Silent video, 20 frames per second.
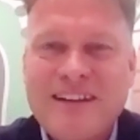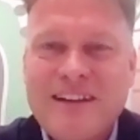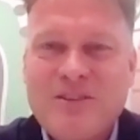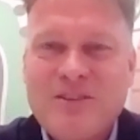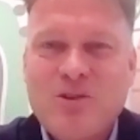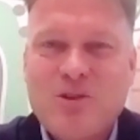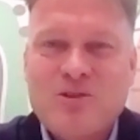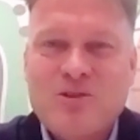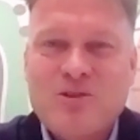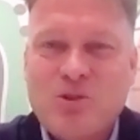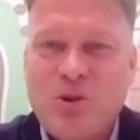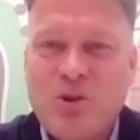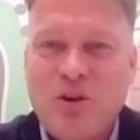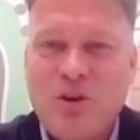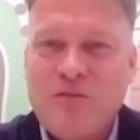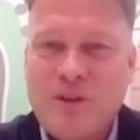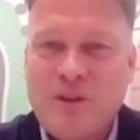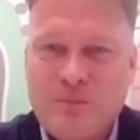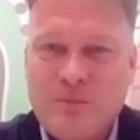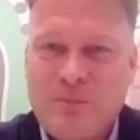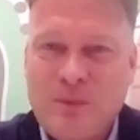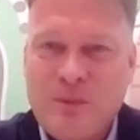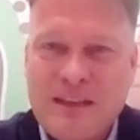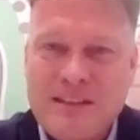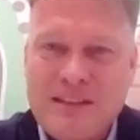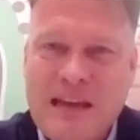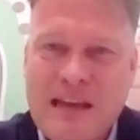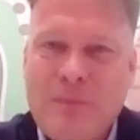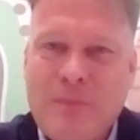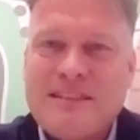you could sort of
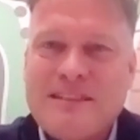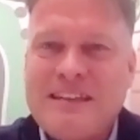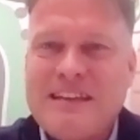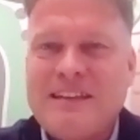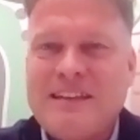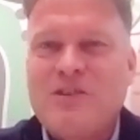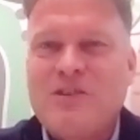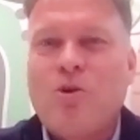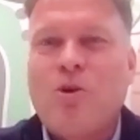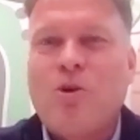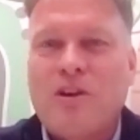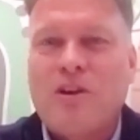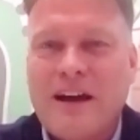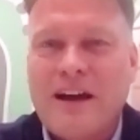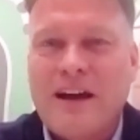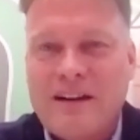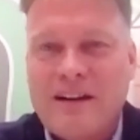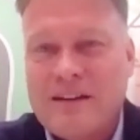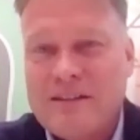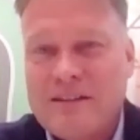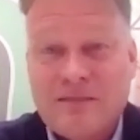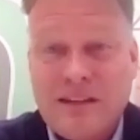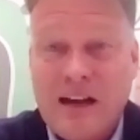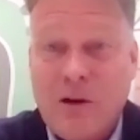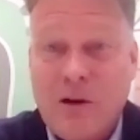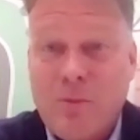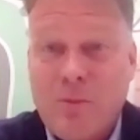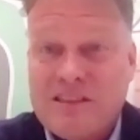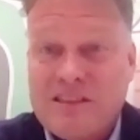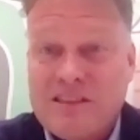be debiting your
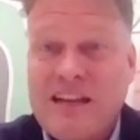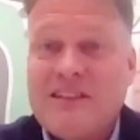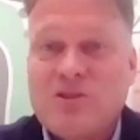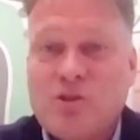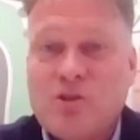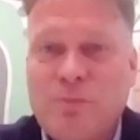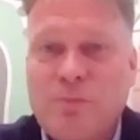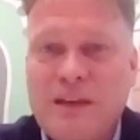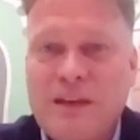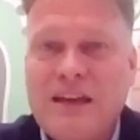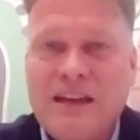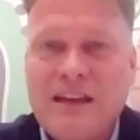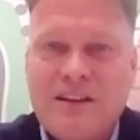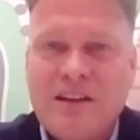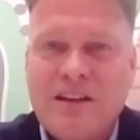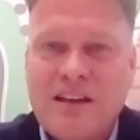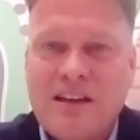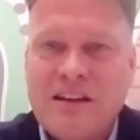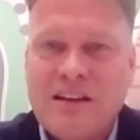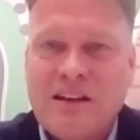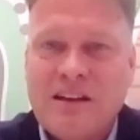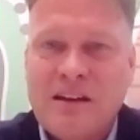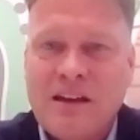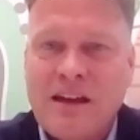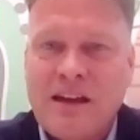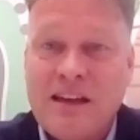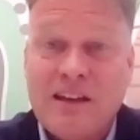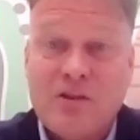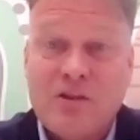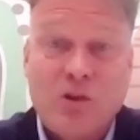how much that should be in
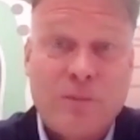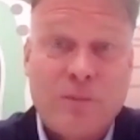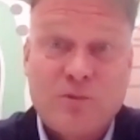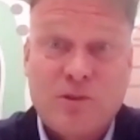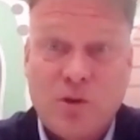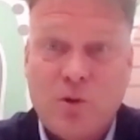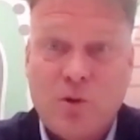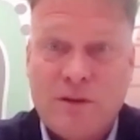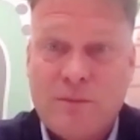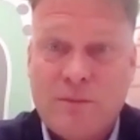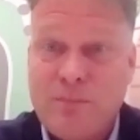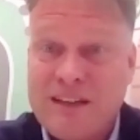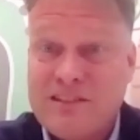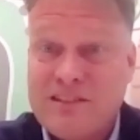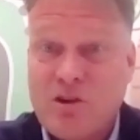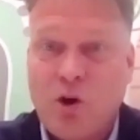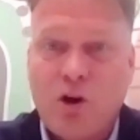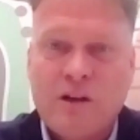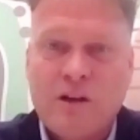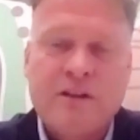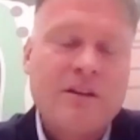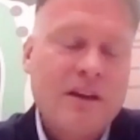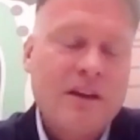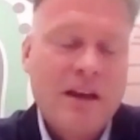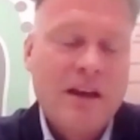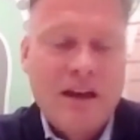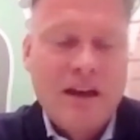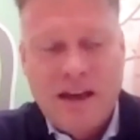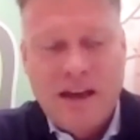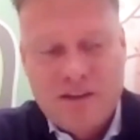crypto, in Bitcoin,
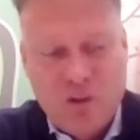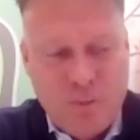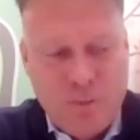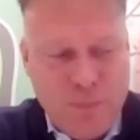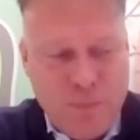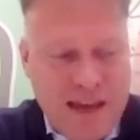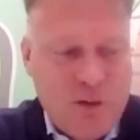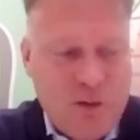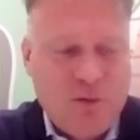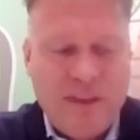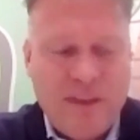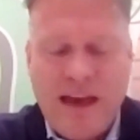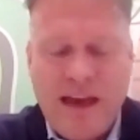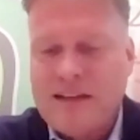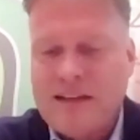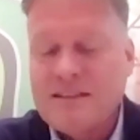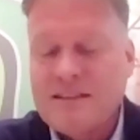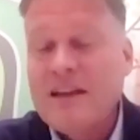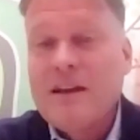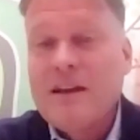and you pay with that